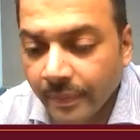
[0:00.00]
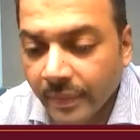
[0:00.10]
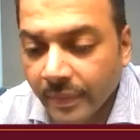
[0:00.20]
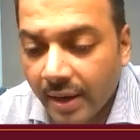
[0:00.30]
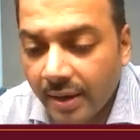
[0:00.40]

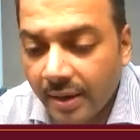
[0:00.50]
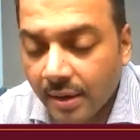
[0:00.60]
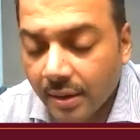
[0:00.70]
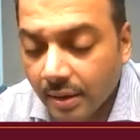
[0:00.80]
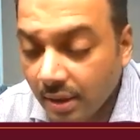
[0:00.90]

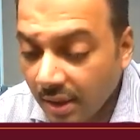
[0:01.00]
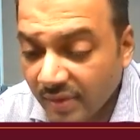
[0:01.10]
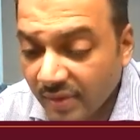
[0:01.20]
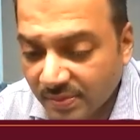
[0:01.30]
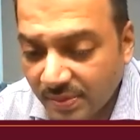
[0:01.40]
and
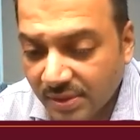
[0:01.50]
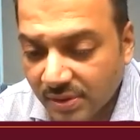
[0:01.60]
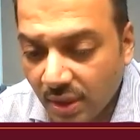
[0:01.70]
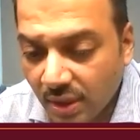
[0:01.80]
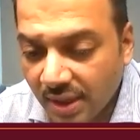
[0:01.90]
investment,
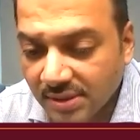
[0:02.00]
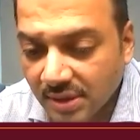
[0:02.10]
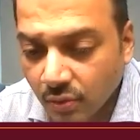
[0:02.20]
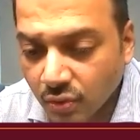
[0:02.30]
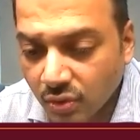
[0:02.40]
so as
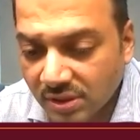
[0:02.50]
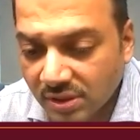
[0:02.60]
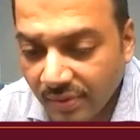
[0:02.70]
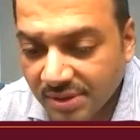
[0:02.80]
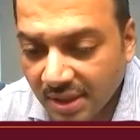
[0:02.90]
household
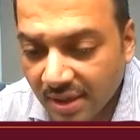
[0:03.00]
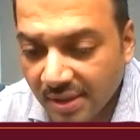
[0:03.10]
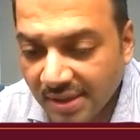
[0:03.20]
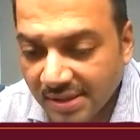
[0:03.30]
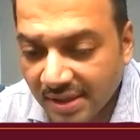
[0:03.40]
savings
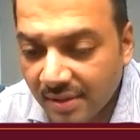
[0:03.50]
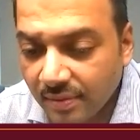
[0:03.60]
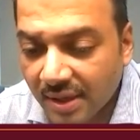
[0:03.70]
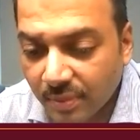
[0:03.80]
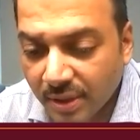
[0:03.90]
increase
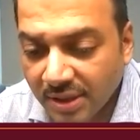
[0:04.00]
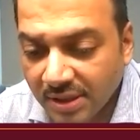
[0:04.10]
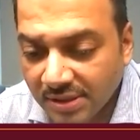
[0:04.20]
and that money